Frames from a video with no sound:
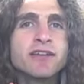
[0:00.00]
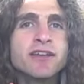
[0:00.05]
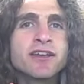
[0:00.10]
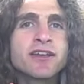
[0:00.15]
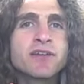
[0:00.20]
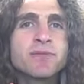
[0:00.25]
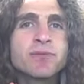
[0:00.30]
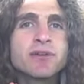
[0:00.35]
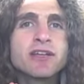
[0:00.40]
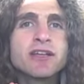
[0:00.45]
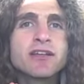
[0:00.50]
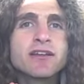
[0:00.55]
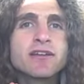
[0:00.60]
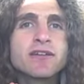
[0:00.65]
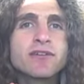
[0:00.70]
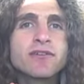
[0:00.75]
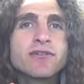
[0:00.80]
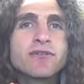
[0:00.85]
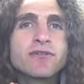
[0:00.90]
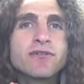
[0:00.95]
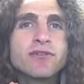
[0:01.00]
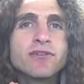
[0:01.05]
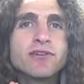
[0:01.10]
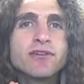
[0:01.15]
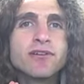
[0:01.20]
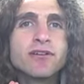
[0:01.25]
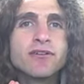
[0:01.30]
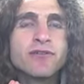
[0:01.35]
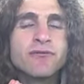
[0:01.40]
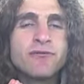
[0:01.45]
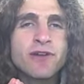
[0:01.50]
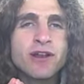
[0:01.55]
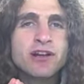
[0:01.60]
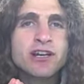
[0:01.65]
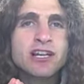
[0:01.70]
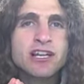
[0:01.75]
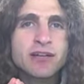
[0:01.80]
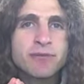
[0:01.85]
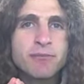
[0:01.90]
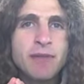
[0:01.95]
it could be
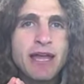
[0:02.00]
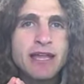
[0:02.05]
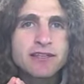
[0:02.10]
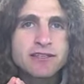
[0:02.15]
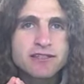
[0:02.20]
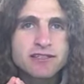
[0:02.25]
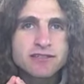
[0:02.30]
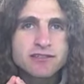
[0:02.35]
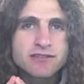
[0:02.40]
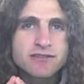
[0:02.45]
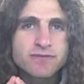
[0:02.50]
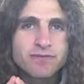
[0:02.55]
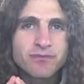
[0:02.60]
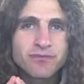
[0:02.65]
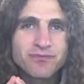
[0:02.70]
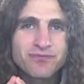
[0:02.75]
very immense.